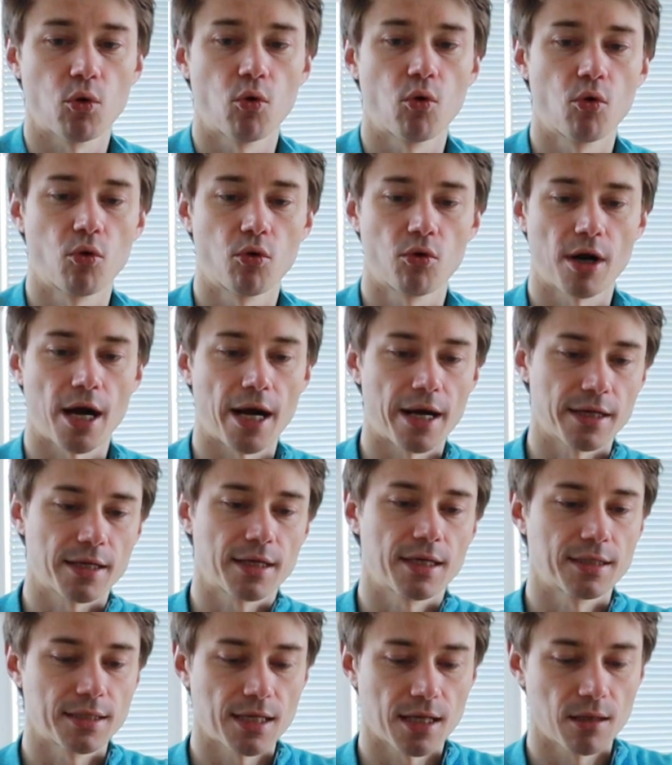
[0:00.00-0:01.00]
or I
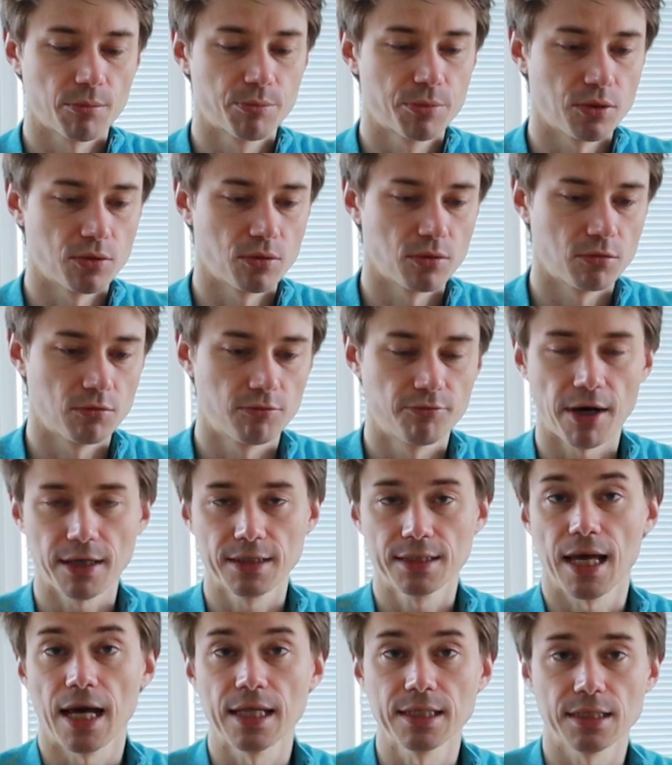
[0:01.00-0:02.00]
can help you
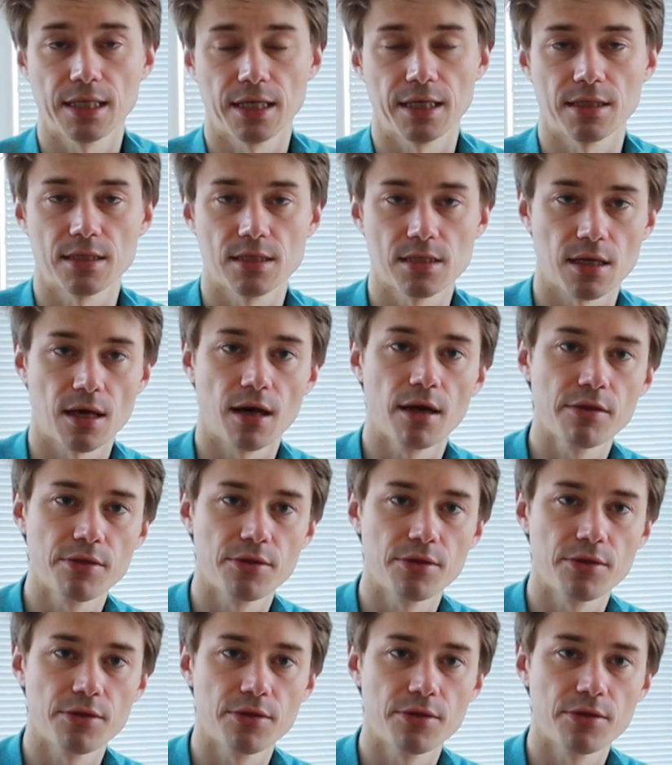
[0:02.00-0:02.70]
find candidates